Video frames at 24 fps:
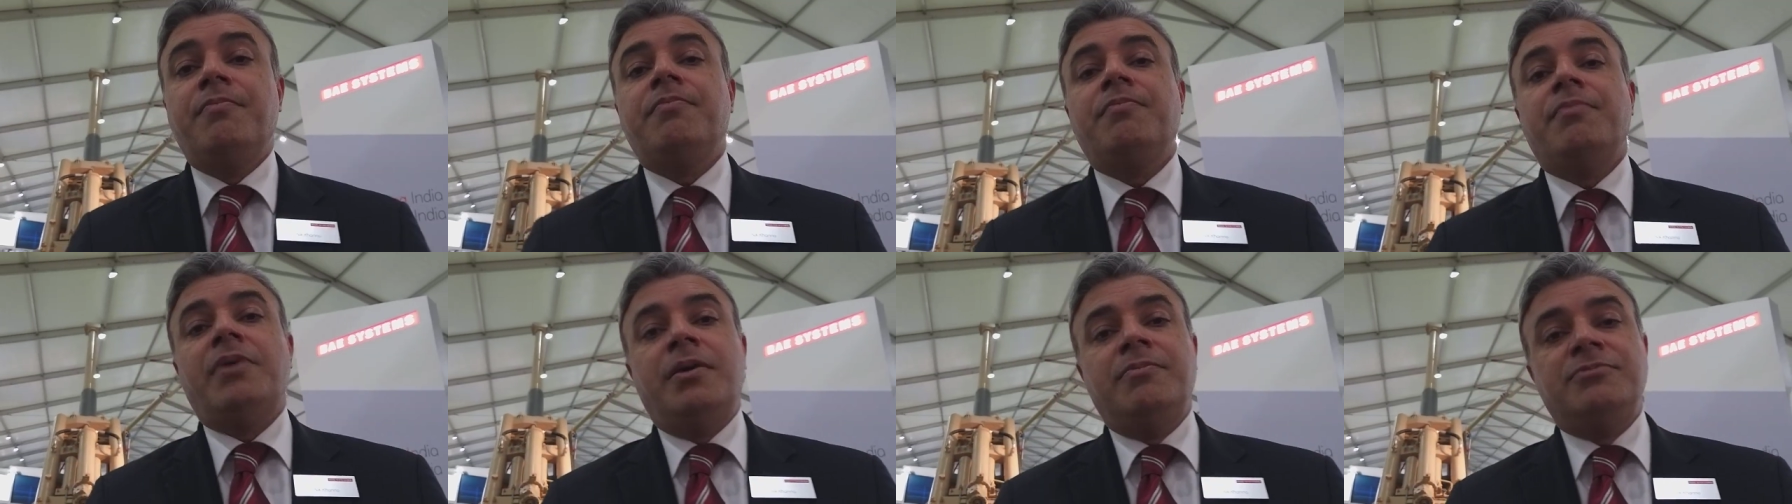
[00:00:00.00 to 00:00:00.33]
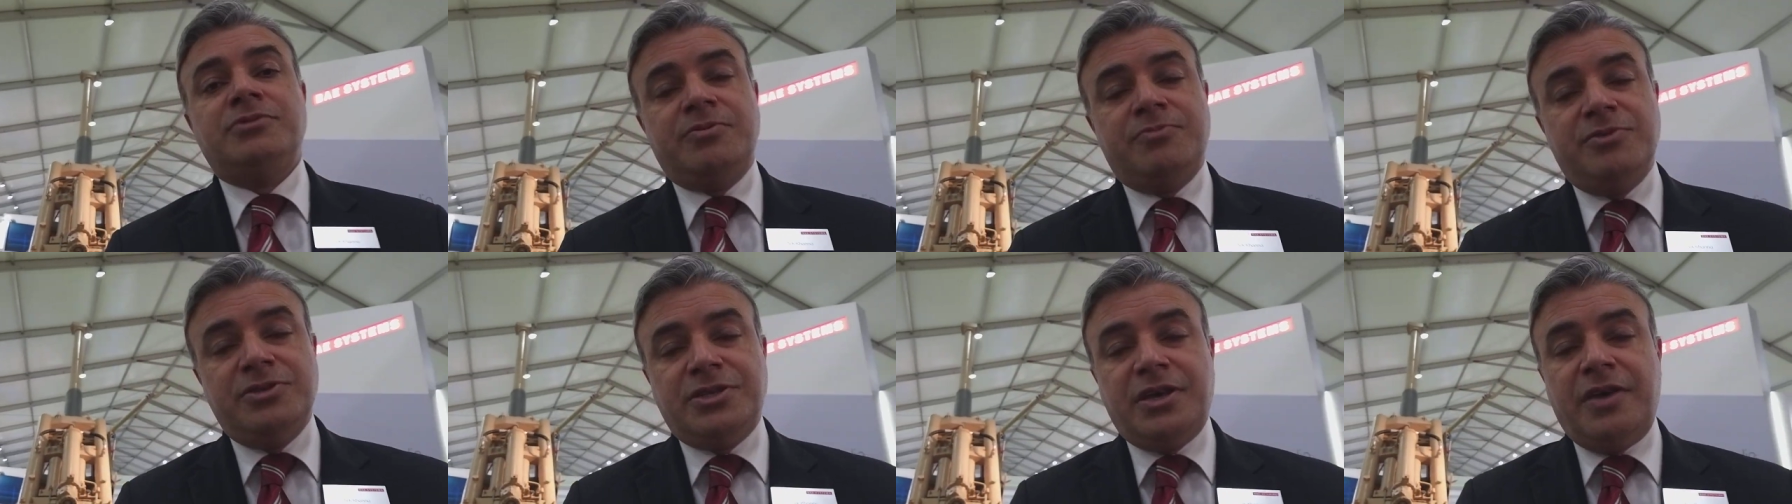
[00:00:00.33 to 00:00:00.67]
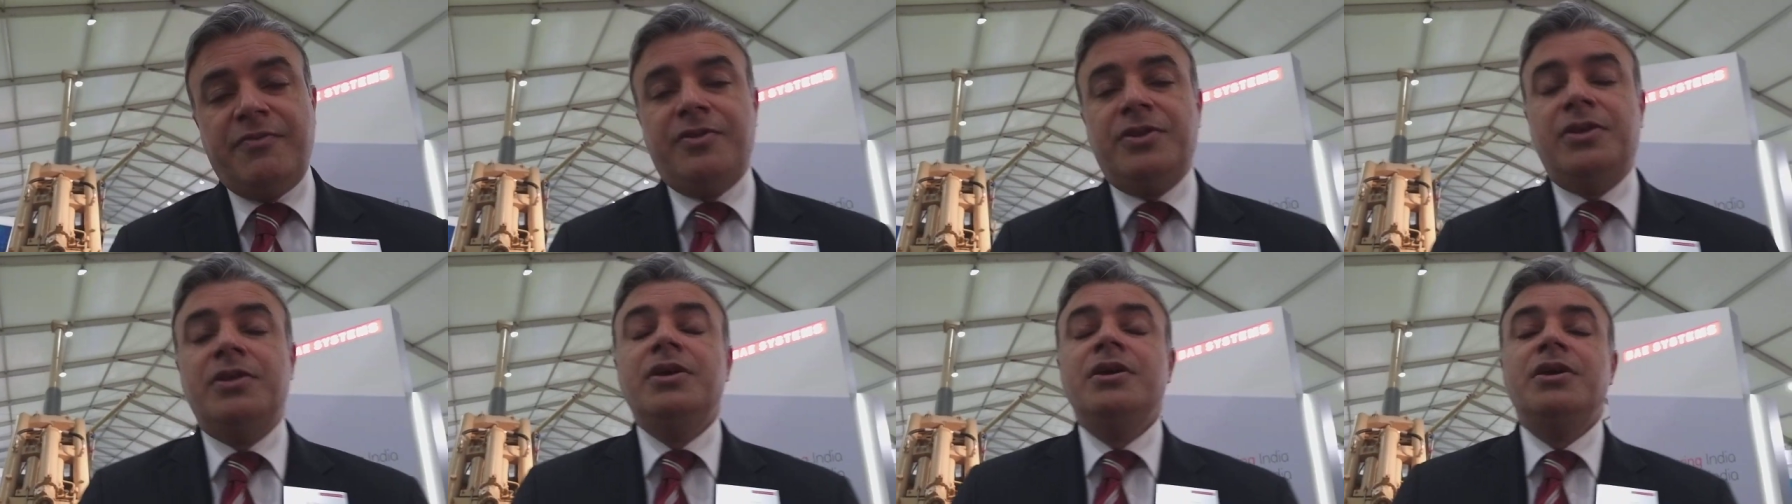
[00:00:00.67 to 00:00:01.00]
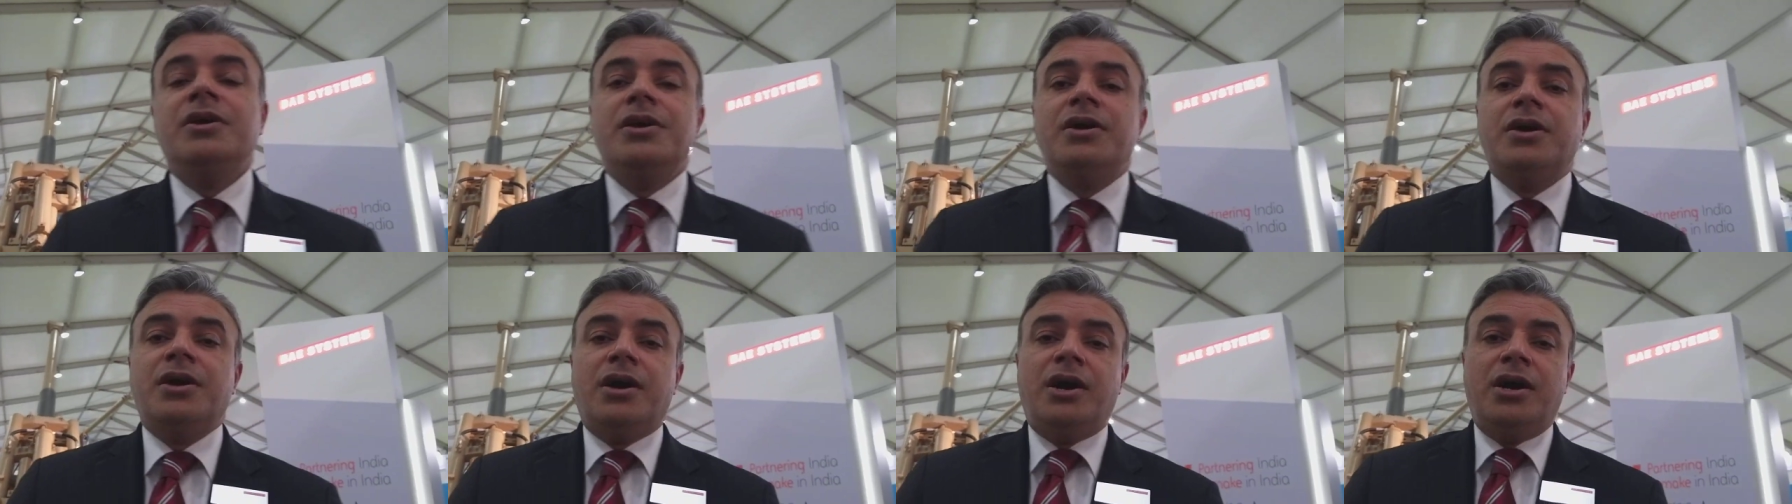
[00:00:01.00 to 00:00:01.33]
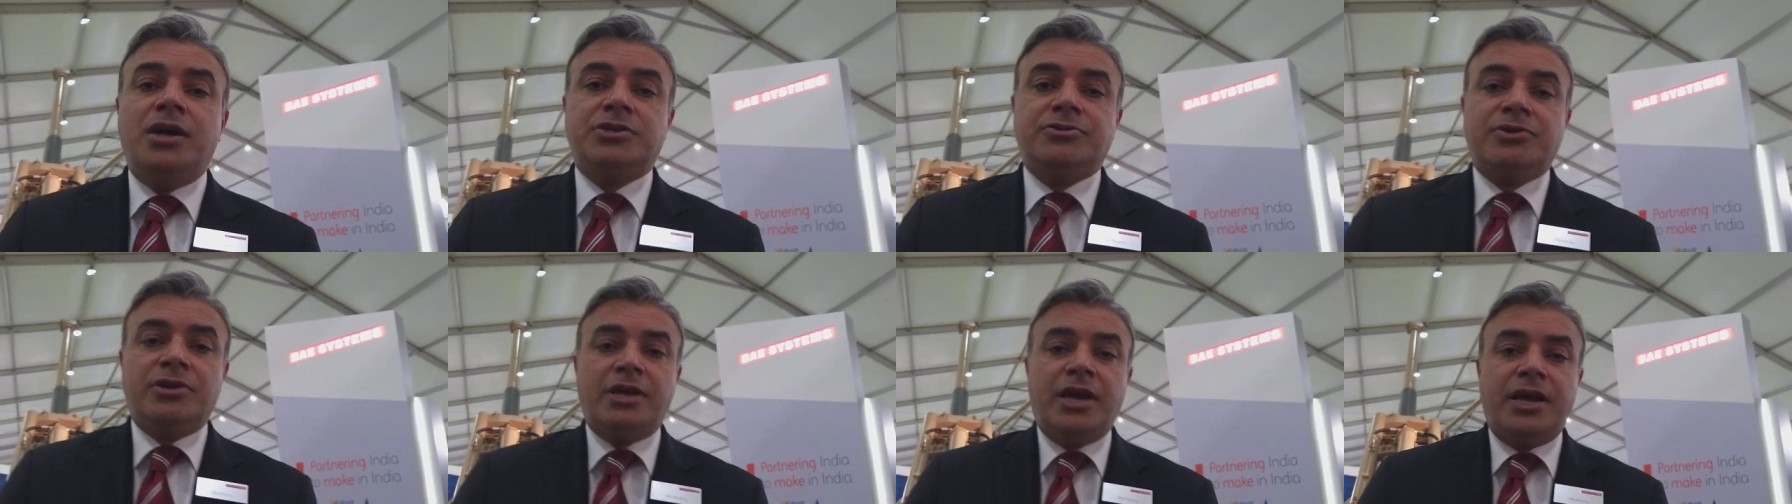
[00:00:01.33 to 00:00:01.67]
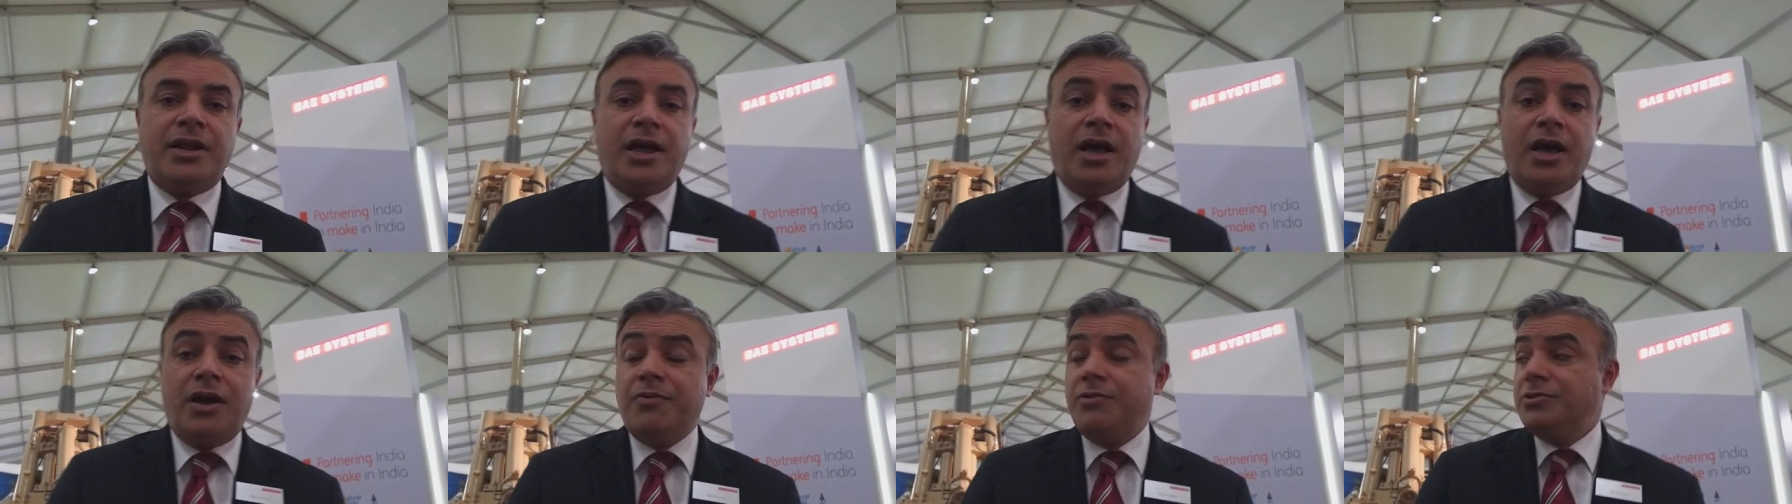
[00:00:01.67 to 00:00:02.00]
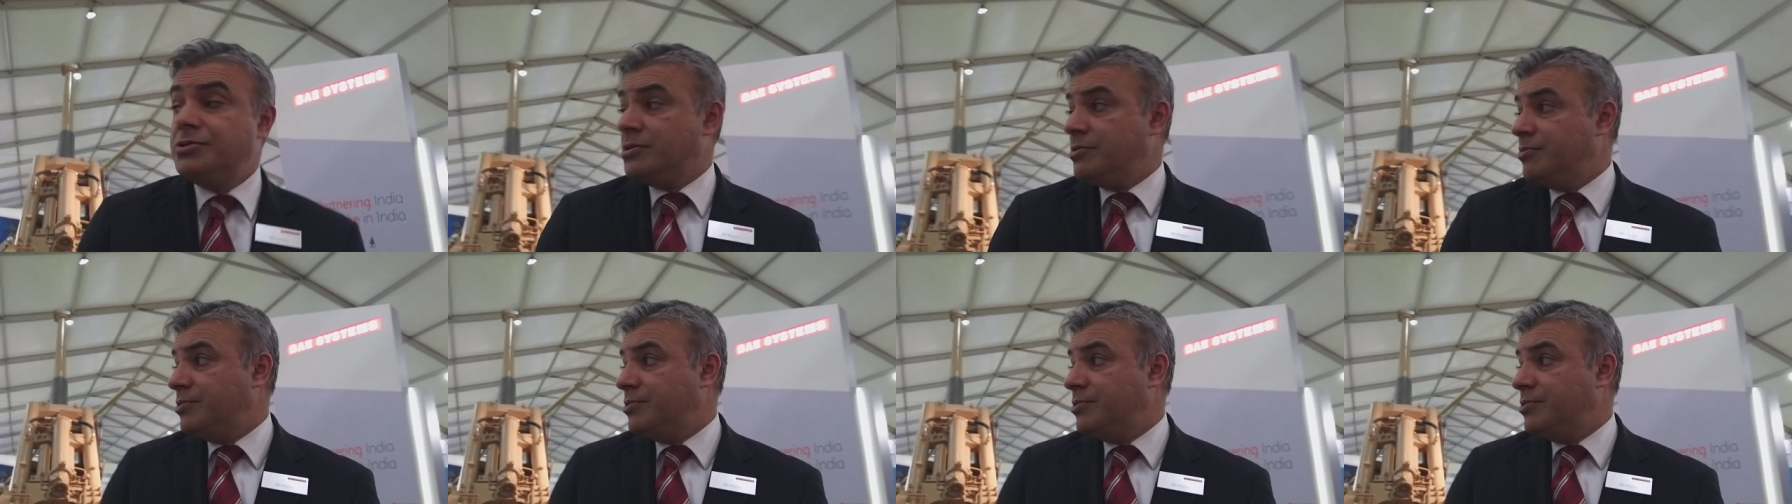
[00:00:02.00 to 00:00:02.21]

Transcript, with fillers: M777 ultralight howitzer.